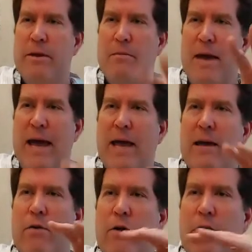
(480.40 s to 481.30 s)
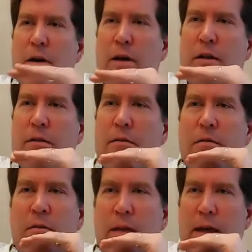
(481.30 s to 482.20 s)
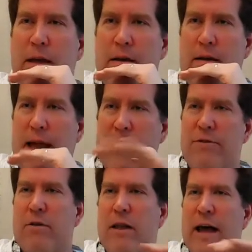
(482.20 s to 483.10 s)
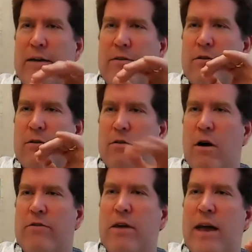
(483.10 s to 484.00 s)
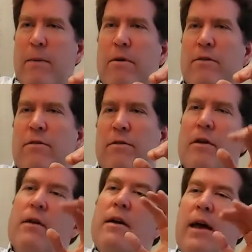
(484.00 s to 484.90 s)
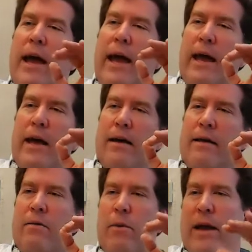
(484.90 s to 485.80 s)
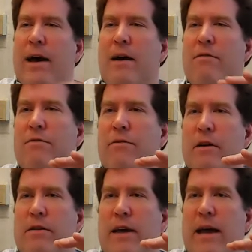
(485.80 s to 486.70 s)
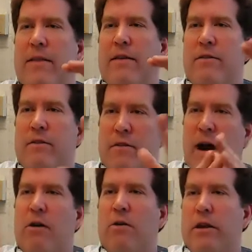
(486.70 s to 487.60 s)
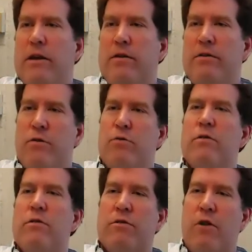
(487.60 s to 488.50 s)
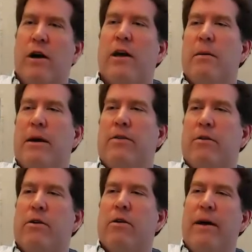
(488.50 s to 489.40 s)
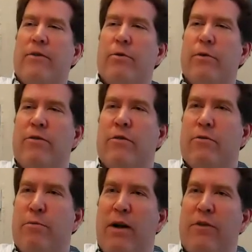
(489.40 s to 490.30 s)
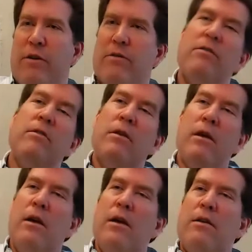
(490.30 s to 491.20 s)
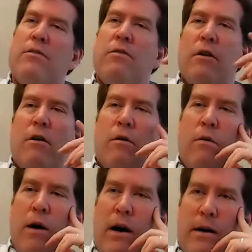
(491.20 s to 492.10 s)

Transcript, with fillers: in May where they cancel classes across campus, and we have a day that's entirely students talking about their undergraduate research projects. So,